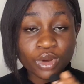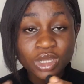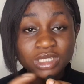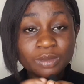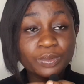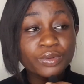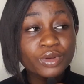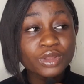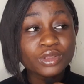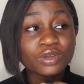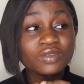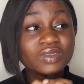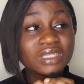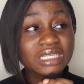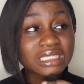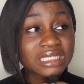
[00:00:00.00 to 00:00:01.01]
The period of
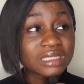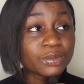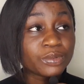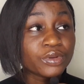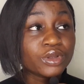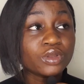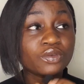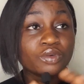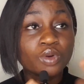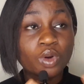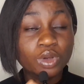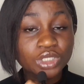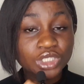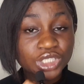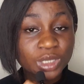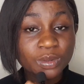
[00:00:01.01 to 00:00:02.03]
dating, the period of
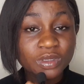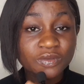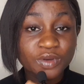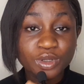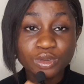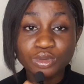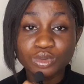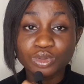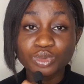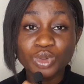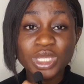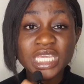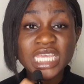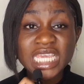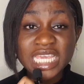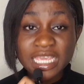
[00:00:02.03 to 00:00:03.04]
courtship is for you to know
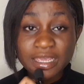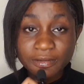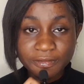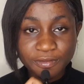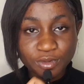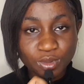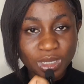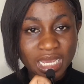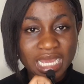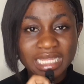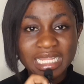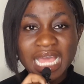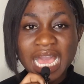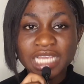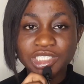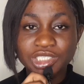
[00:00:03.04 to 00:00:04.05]
if you can
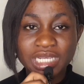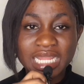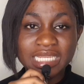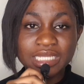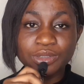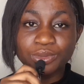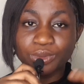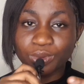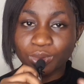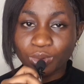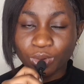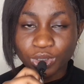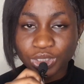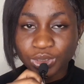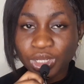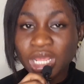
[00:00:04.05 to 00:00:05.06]
actually go
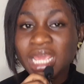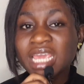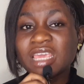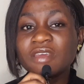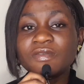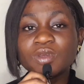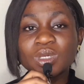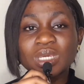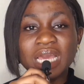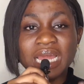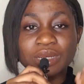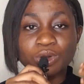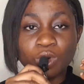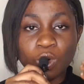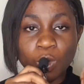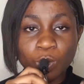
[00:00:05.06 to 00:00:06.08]
on, if you
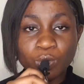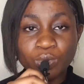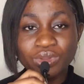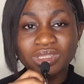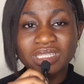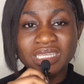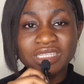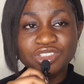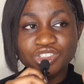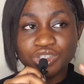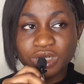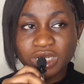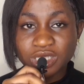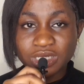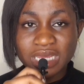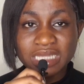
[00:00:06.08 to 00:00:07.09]
can cope with the
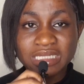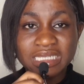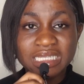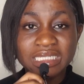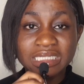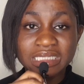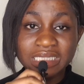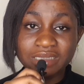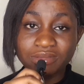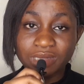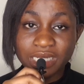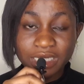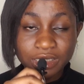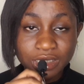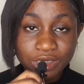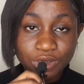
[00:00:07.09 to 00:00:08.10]
traits you are seeing in the
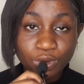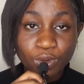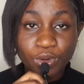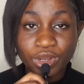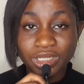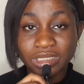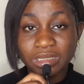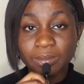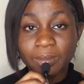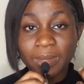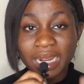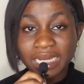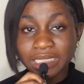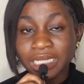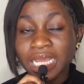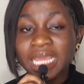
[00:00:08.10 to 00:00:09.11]
lady or in the
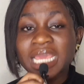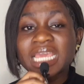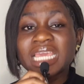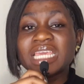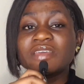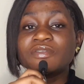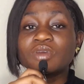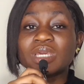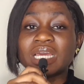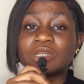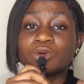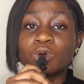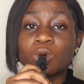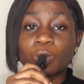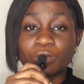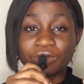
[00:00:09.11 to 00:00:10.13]
man, if you can
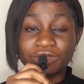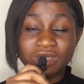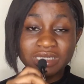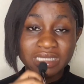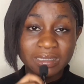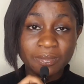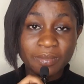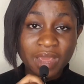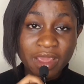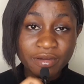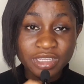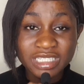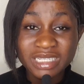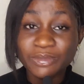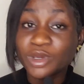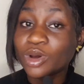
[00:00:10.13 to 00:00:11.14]
cope with it in
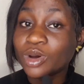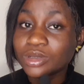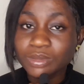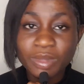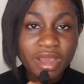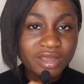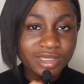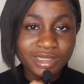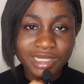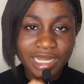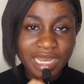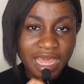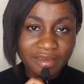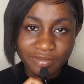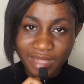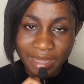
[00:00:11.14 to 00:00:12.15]
marriage, because marriage is a
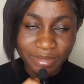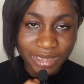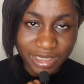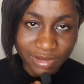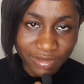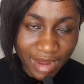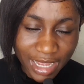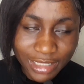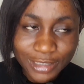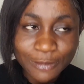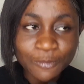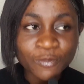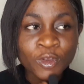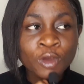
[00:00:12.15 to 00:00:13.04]
lifetime thing, right?